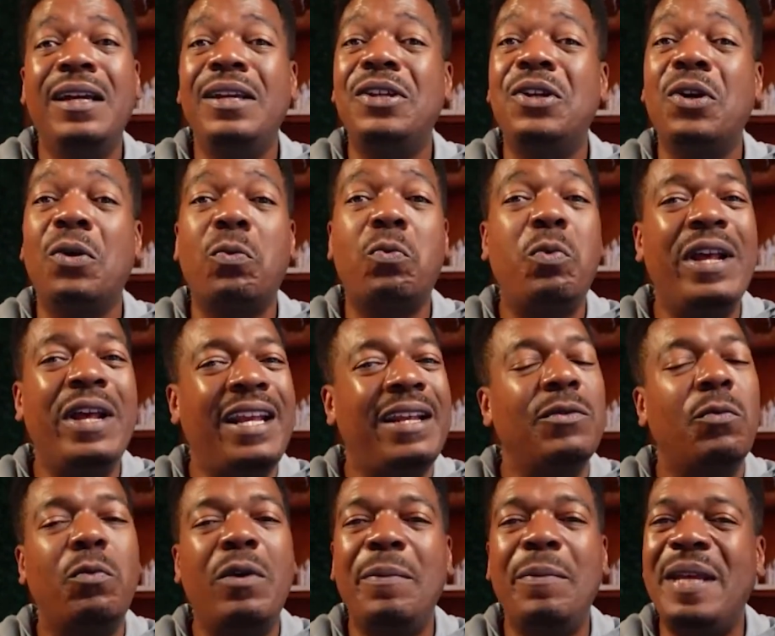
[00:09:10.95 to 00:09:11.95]
You're winning.
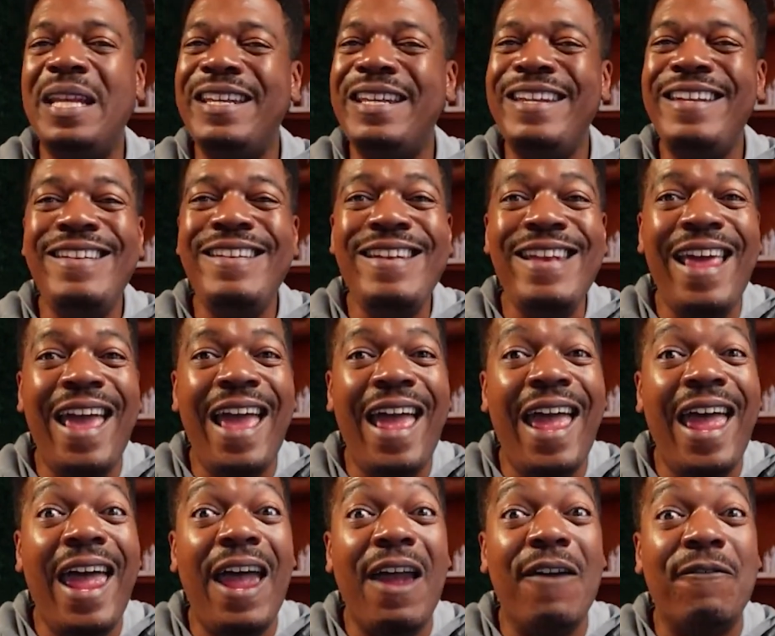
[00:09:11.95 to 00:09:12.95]
Women
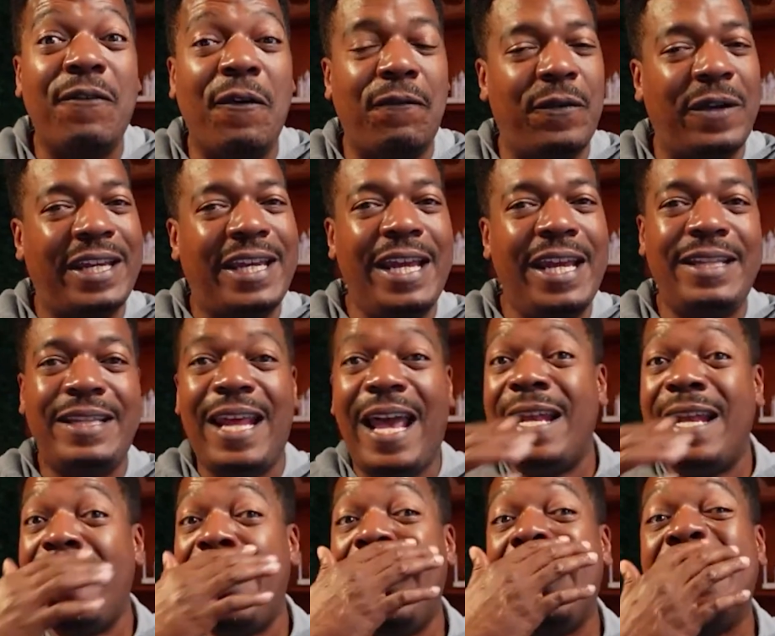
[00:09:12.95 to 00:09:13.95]
never forget
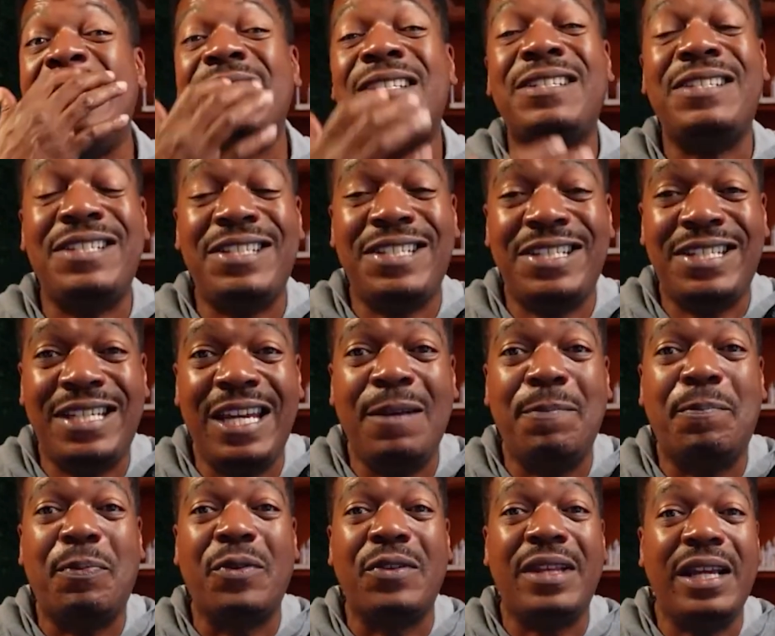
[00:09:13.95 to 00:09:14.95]
that. And it's
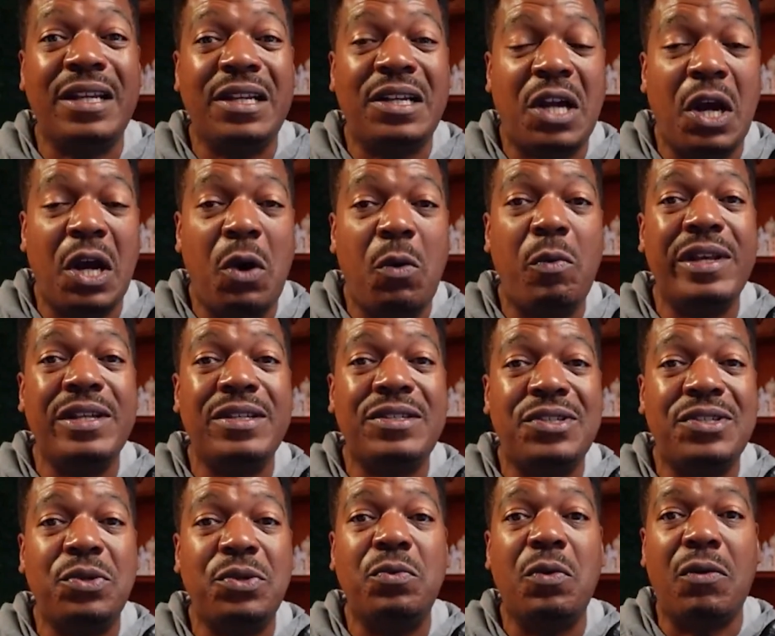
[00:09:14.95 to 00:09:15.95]
cheaper than going
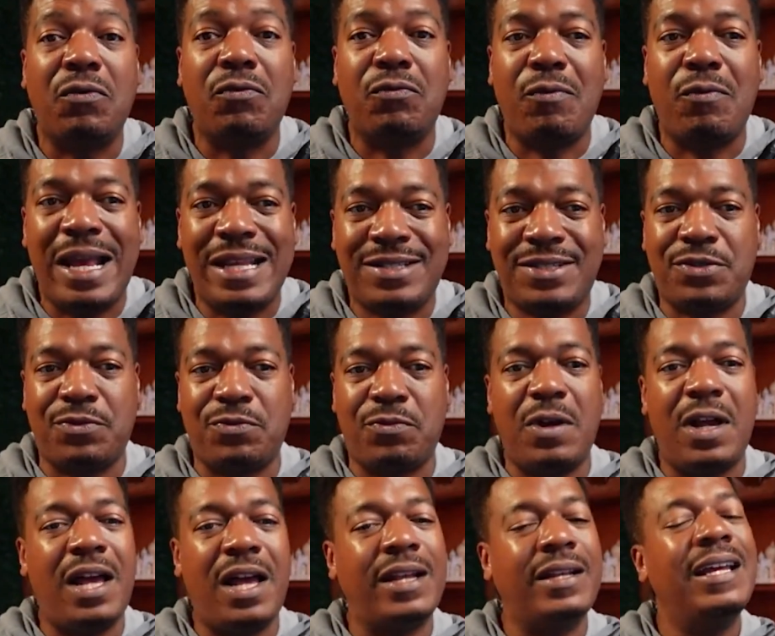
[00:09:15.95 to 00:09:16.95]
to a
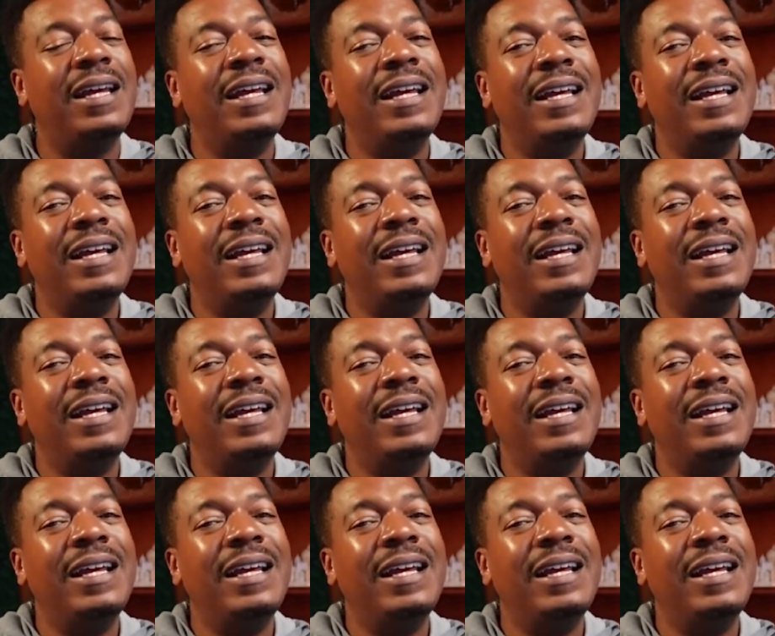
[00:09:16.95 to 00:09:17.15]
restaurant.